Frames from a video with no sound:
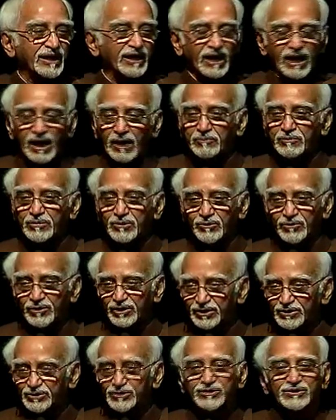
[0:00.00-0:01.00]
happy
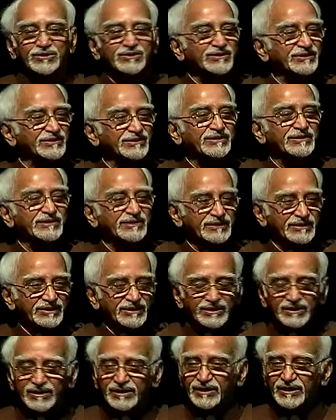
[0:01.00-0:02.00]
occasion
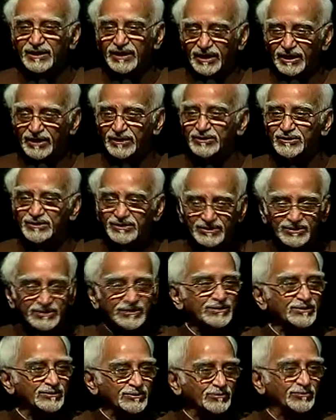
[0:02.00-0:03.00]
and
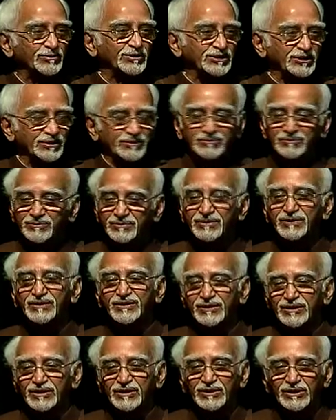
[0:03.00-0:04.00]
to wish him
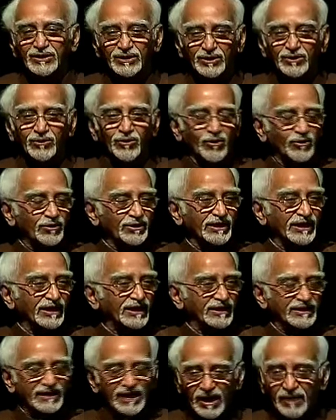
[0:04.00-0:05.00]
a long
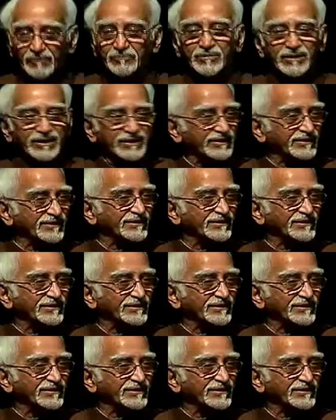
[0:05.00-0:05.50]
and happy